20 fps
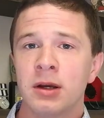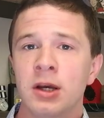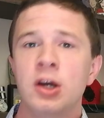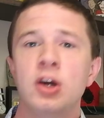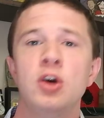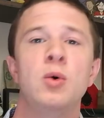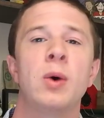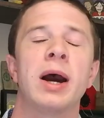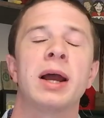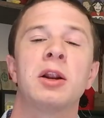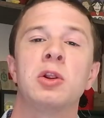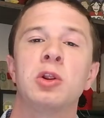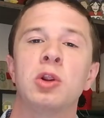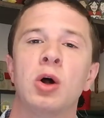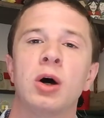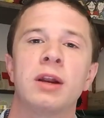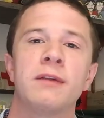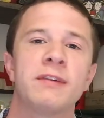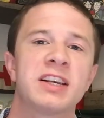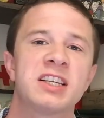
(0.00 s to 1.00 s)
who had a
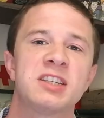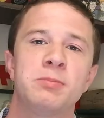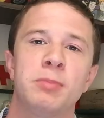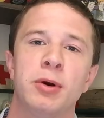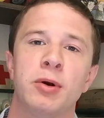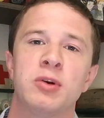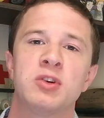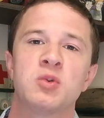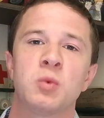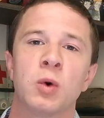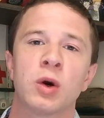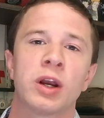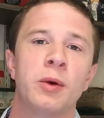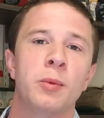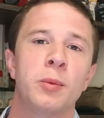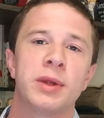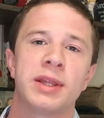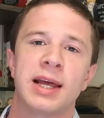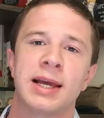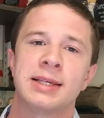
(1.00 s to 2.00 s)
lot of experience working
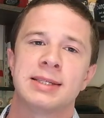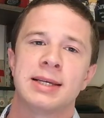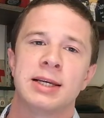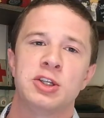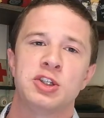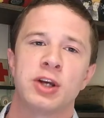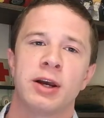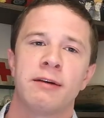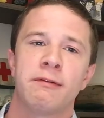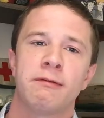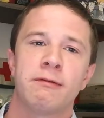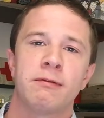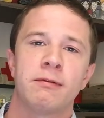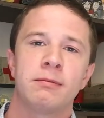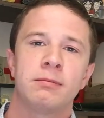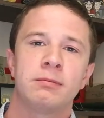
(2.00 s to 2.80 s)
with SHF.